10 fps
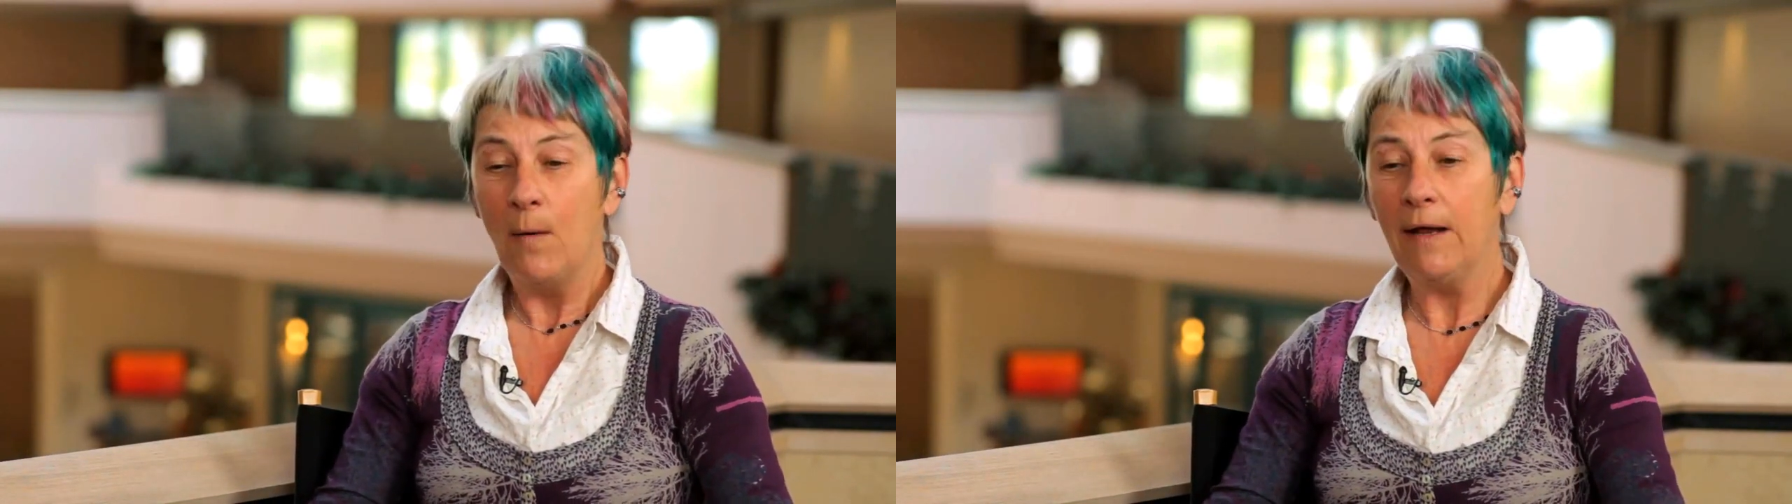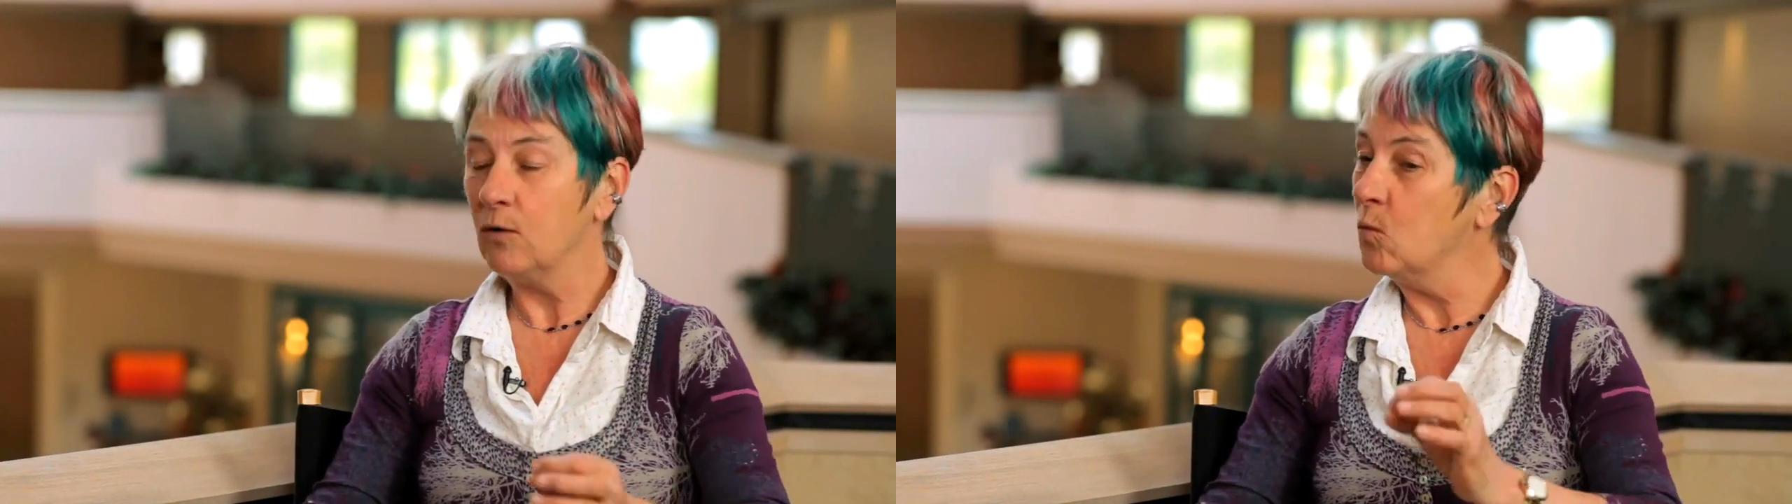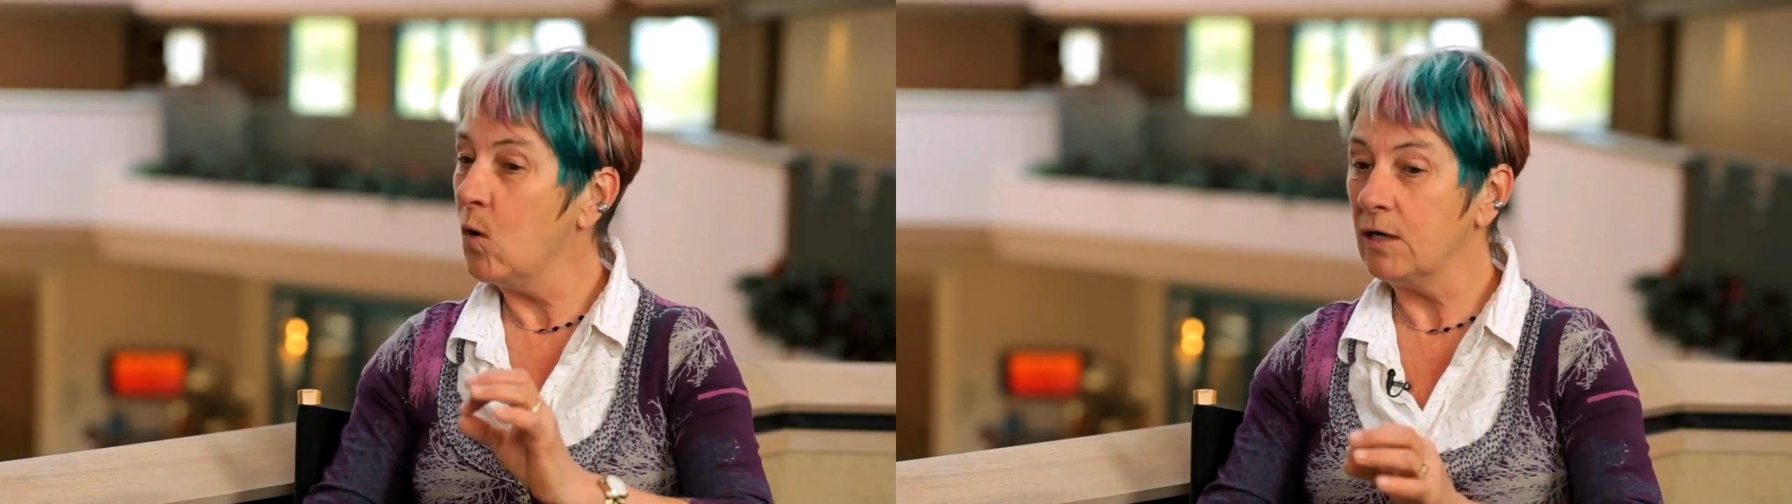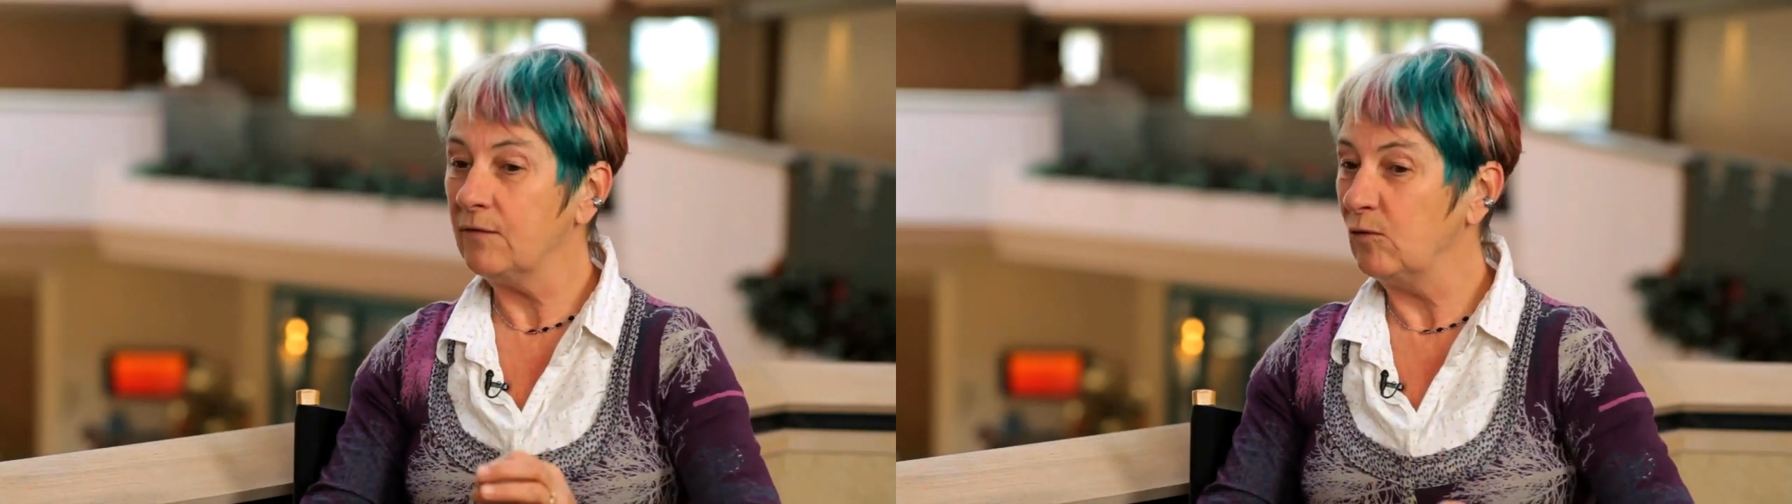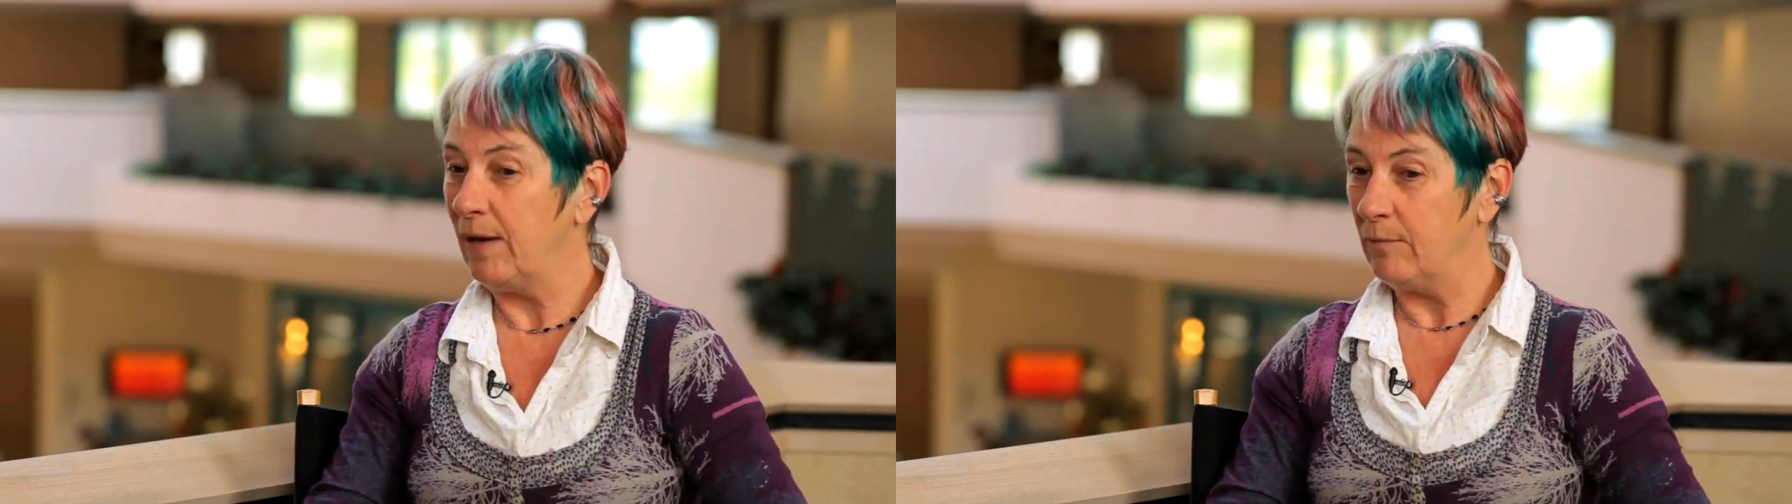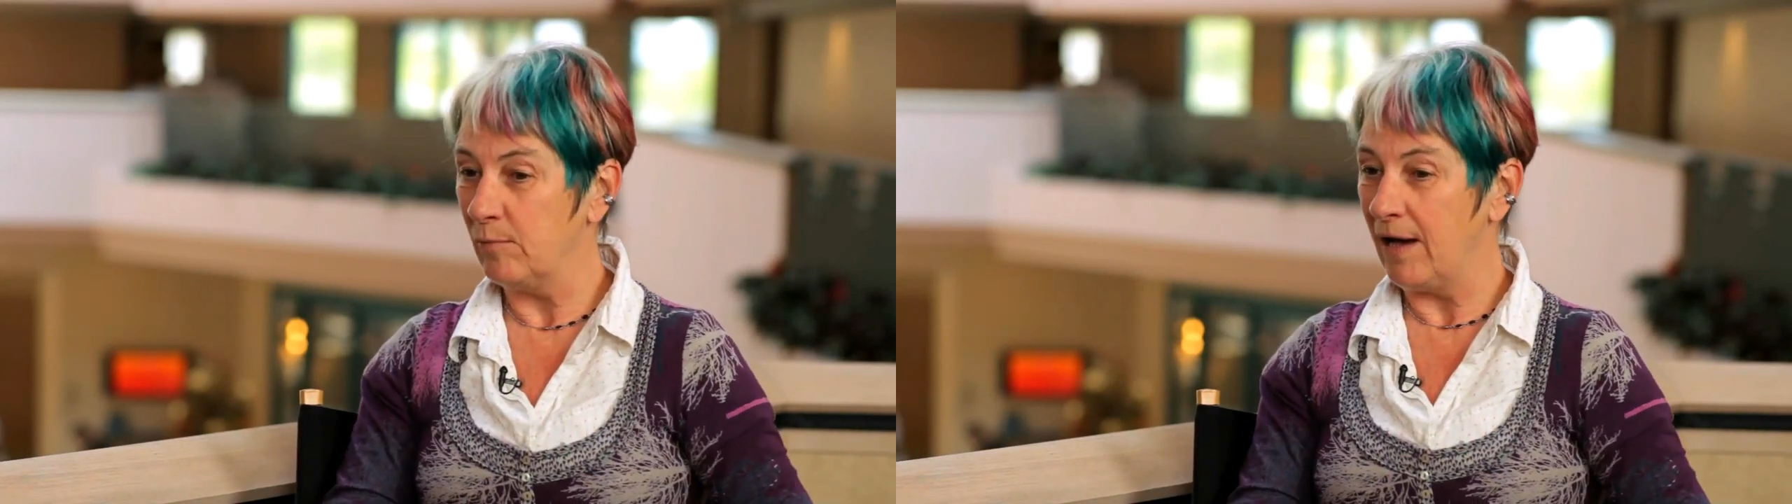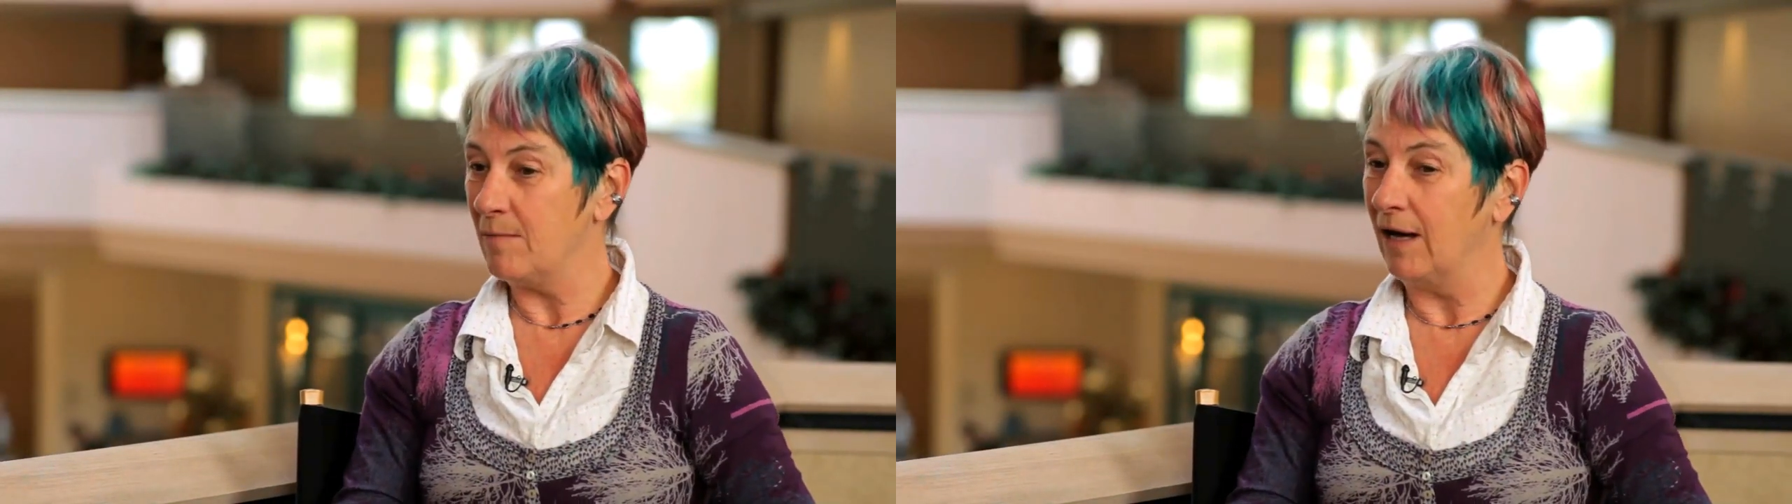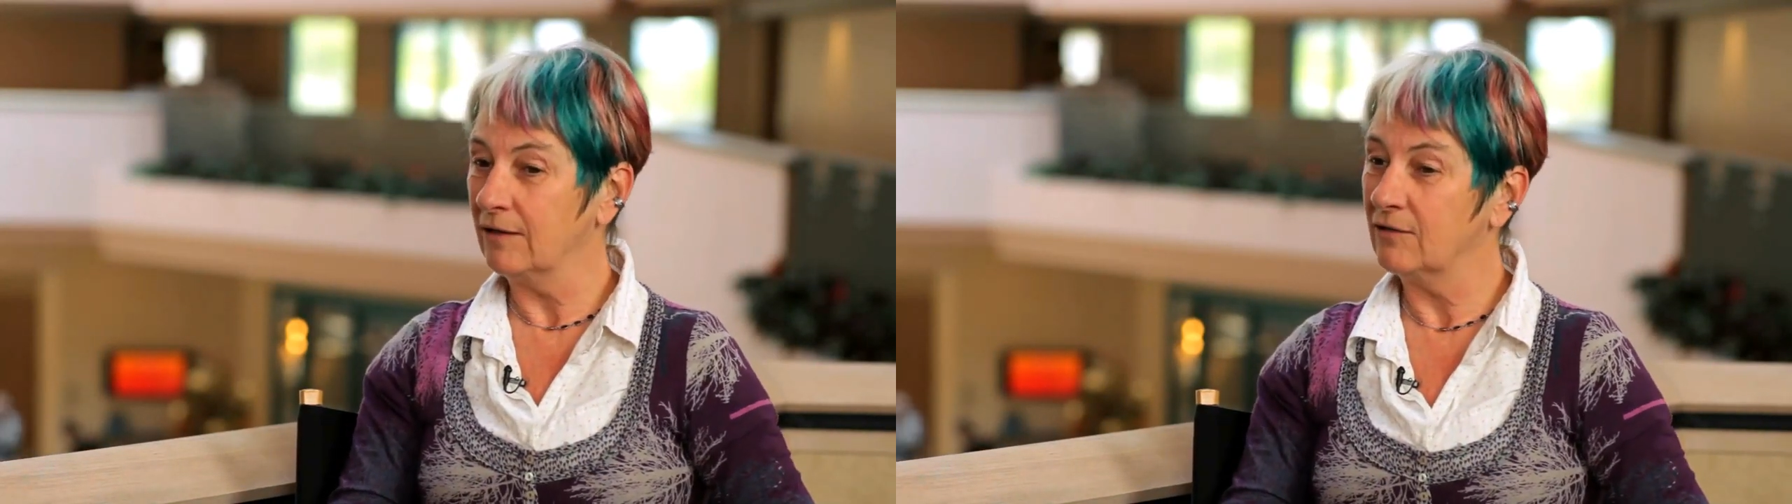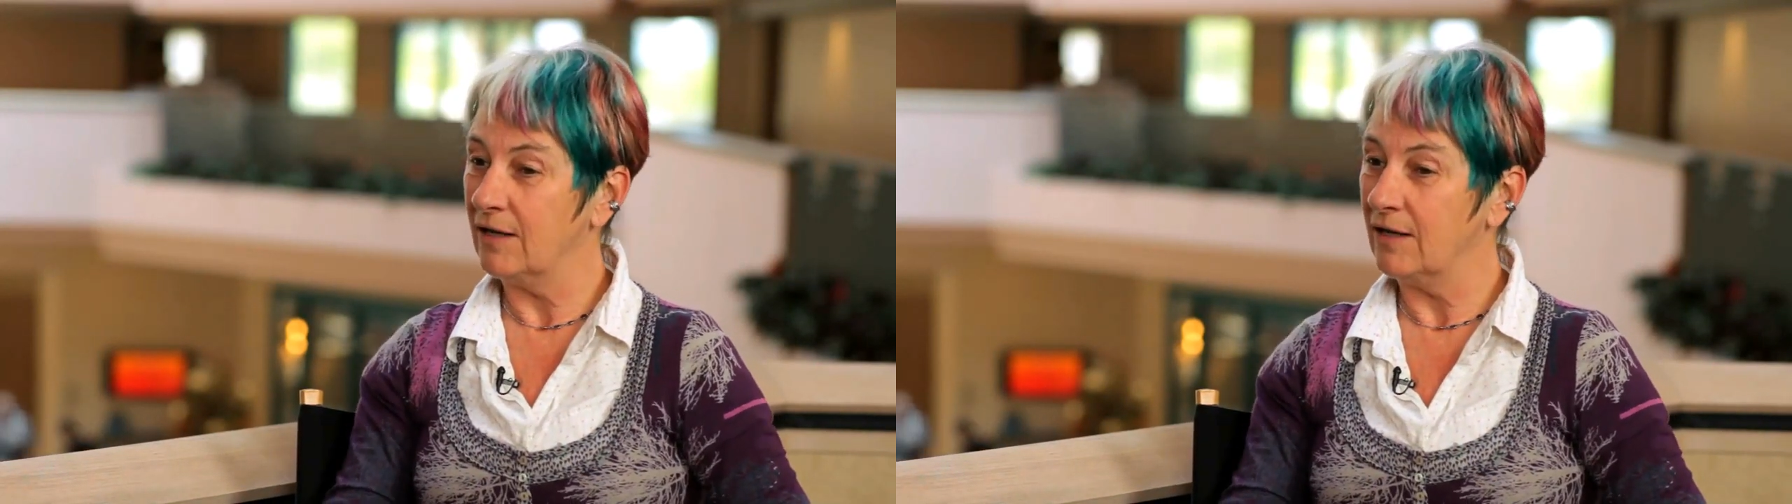I had a wonderful paper by Michael